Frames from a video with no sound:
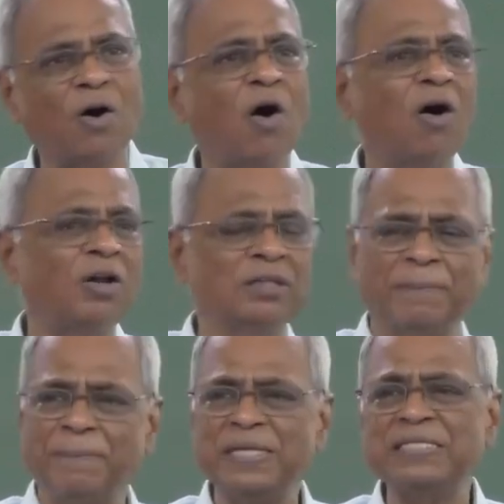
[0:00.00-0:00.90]
all the
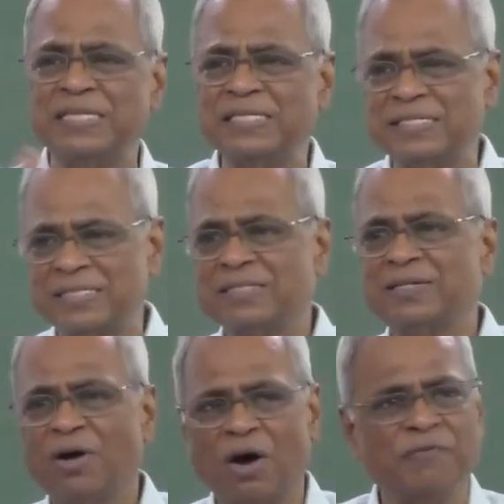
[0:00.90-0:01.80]
basics
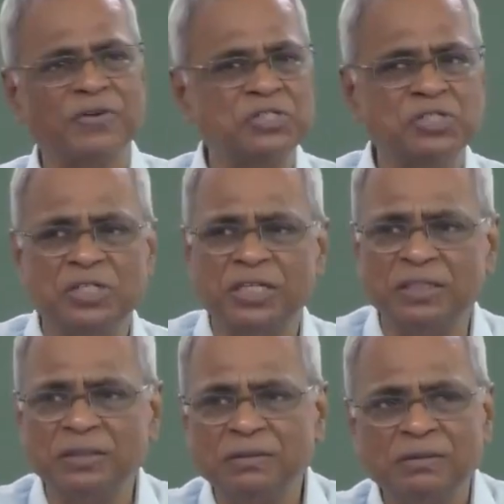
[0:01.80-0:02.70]
of
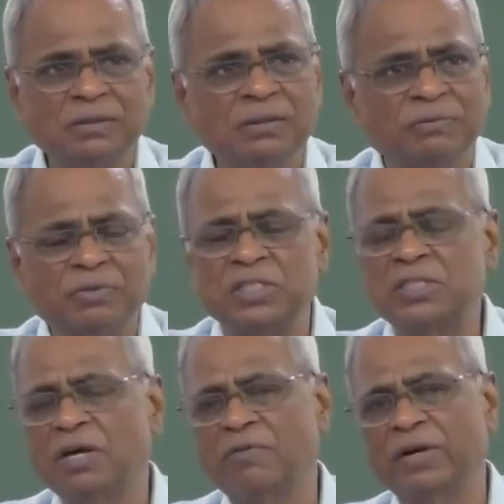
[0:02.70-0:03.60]
engineering which is
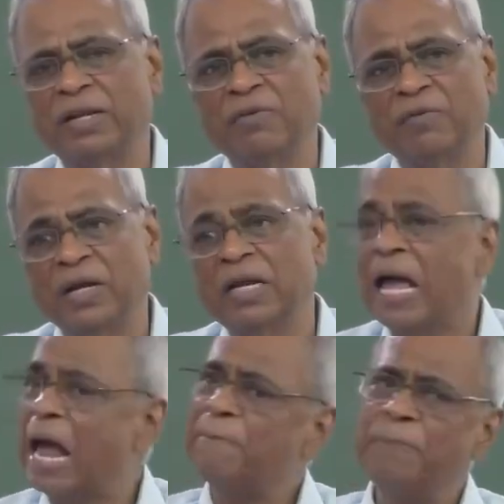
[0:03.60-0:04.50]
covered anywhere,
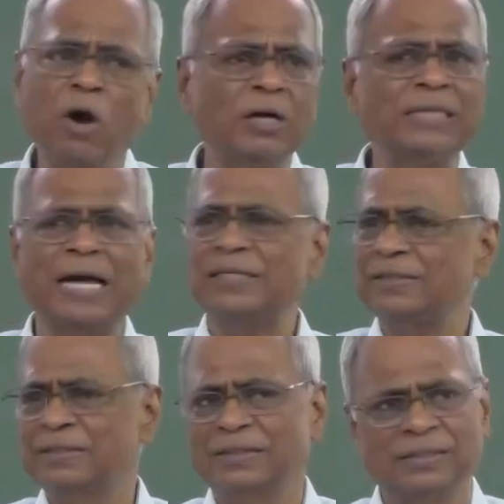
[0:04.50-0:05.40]
and beyond that
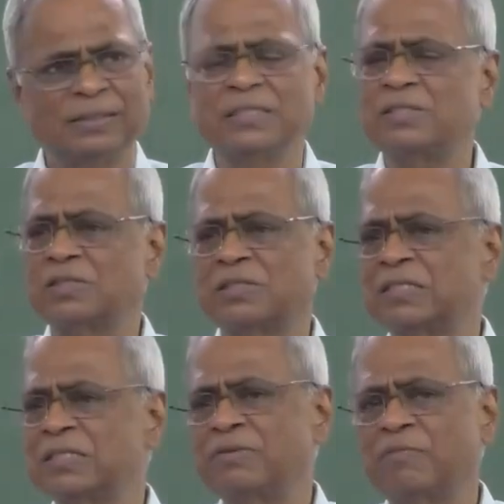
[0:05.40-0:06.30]
this
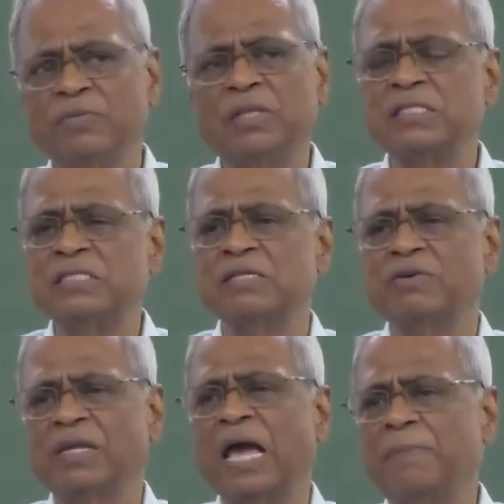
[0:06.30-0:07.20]

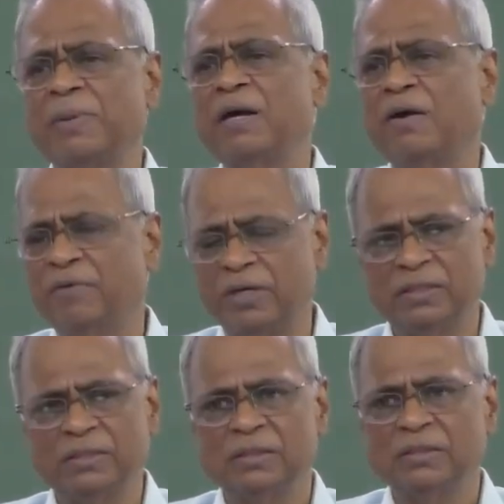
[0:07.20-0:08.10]
can be covered.
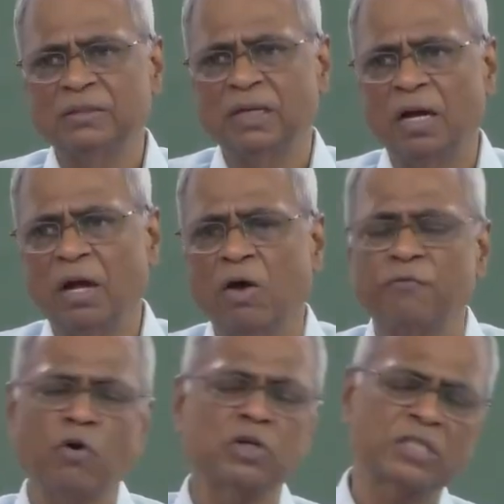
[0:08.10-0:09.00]
Of
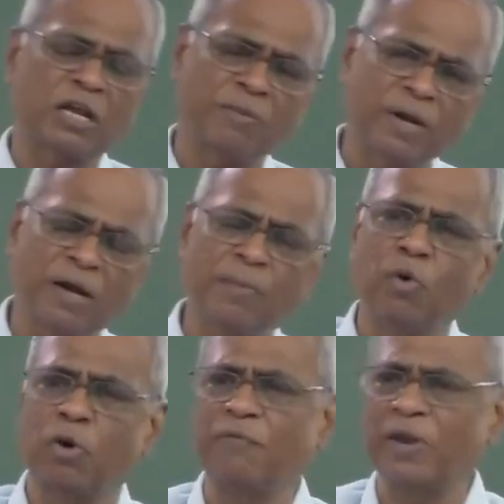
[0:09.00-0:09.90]
course, there will be a little
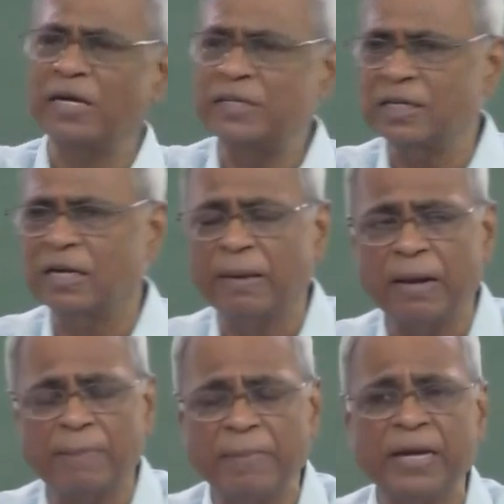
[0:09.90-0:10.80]
more of electrical
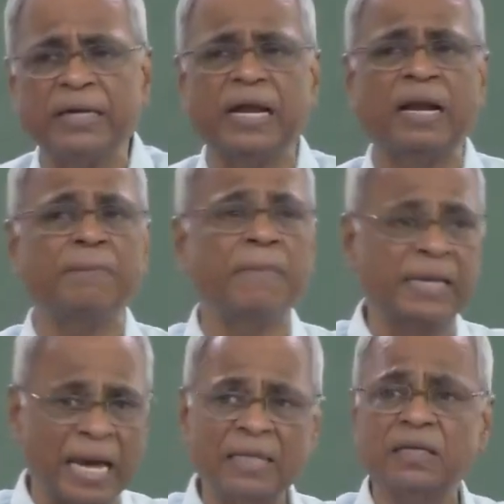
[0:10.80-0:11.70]
element and
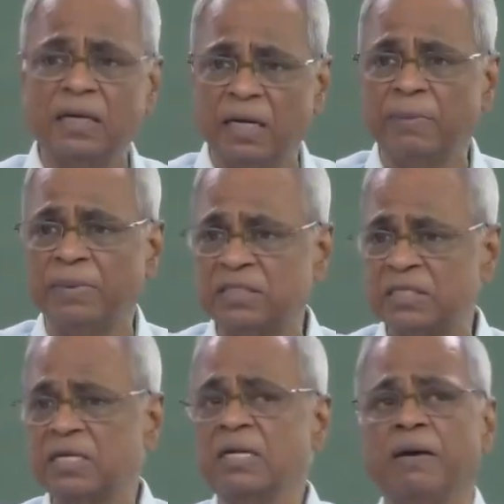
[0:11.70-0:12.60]
mechanical elements,
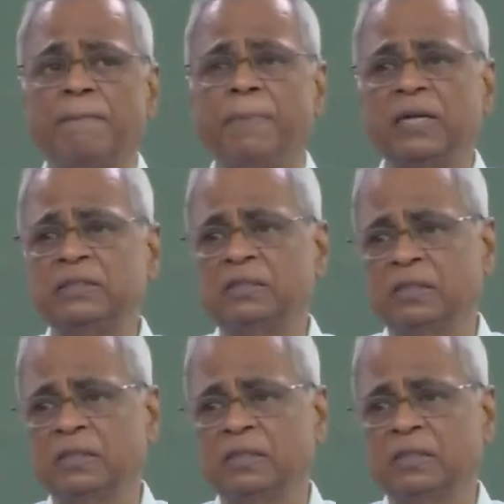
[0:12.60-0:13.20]
but